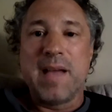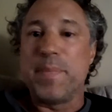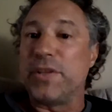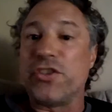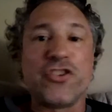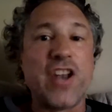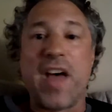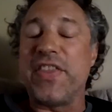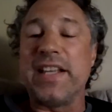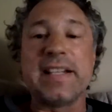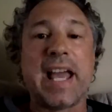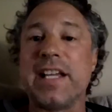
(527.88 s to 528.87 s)
But there's
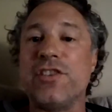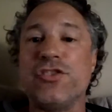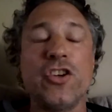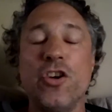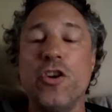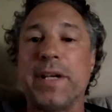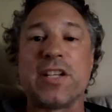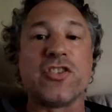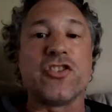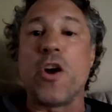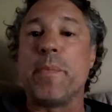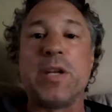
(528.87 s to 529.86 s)
nothing they can do
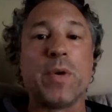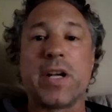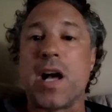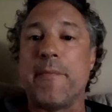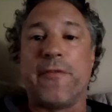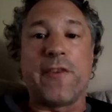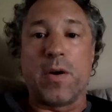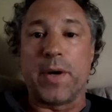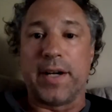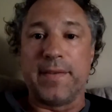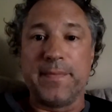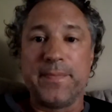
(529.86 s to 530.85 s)
because nobody would come
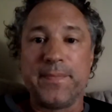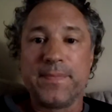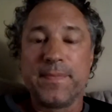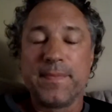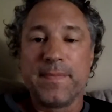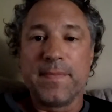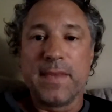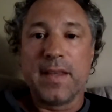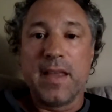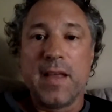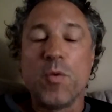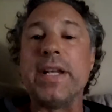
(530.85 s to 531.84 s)
forward.
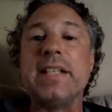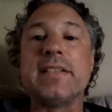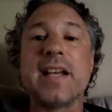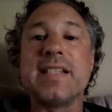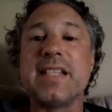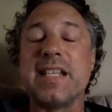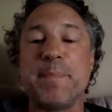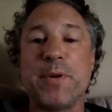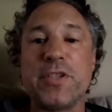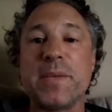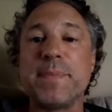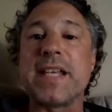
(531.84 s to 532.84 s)
What he does is he
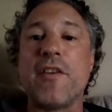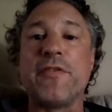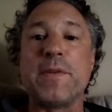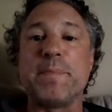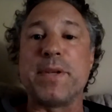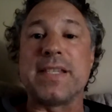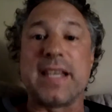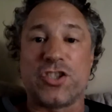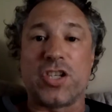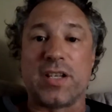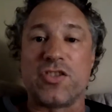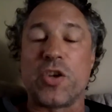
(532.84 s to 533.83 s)
puts himself in
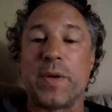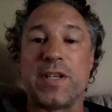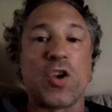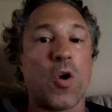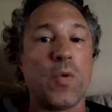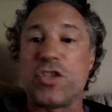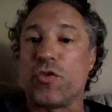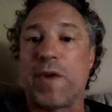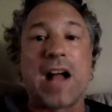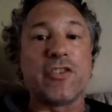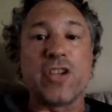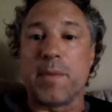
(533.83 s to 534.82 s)
position so he's always
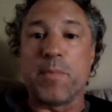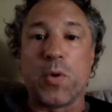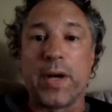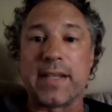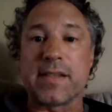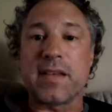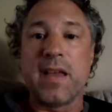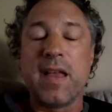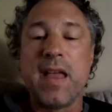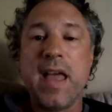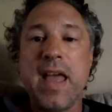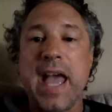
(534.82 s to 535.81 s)
around young boys.
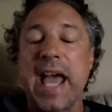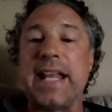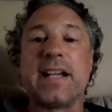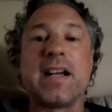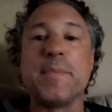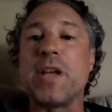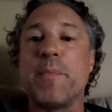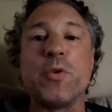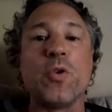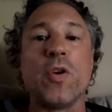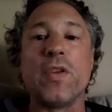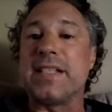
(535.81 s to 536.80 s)
And he comes up
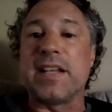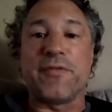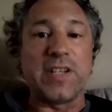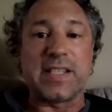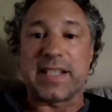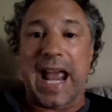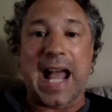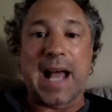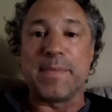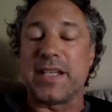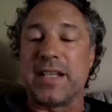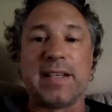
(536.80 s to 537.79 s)
with all these different
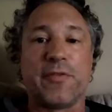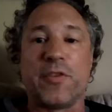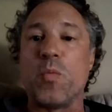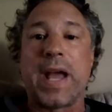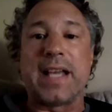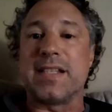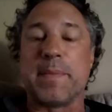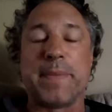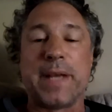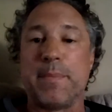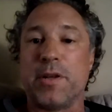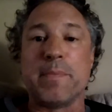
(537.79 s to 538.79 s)
scams and different ways to
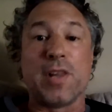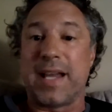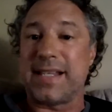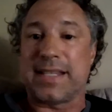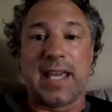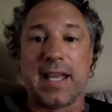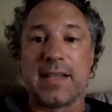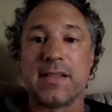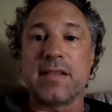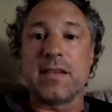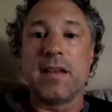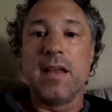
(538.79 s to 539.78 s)
be able to molest
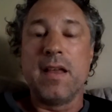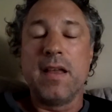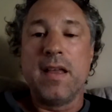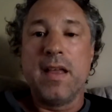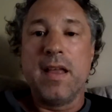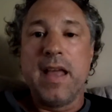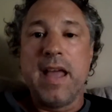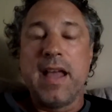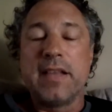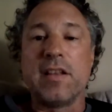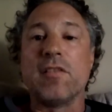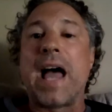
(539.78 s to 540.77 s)
kids.
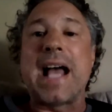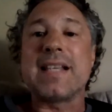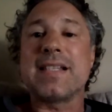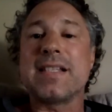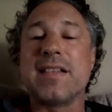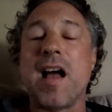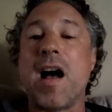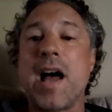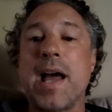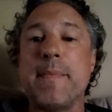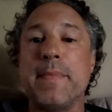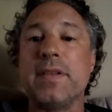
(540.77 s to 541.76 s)
The last
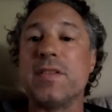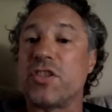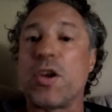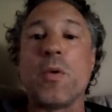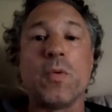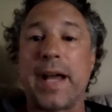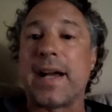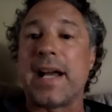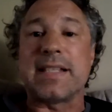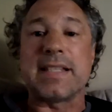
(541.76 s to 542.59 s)
time, so like I